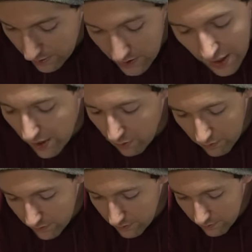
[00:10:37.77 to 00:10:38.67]
you know
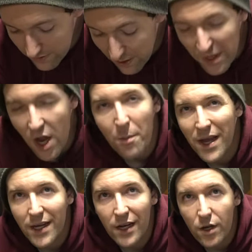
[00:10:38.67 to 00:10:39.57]
some of y'all
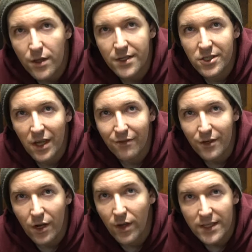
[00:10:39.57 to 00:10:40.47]
might not know this stuff, you
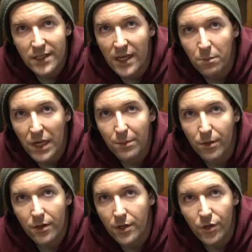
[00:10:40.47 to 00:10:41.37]
know, like
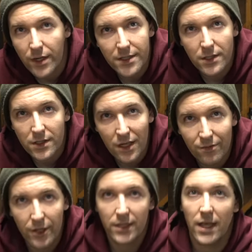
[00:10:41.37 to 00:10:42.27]
sandpaper grits and stuff
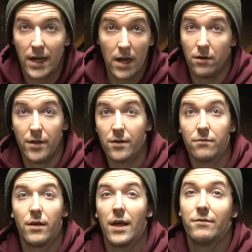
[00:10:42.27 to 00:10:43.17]
like that. I don't
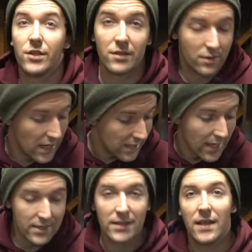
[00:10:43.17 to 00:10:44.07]
know. I just take
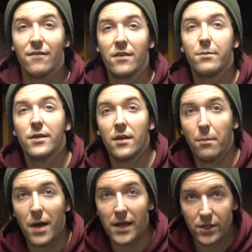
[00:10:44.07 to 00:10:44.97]
that as a given. I've been in a
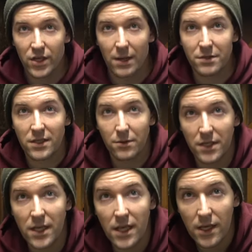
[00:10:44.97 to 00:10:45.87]
body shop since I
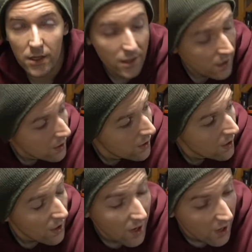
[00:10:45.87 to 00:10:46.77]
was a kid.
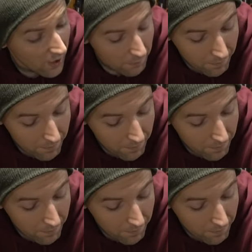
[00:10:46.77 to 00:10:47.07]
Um,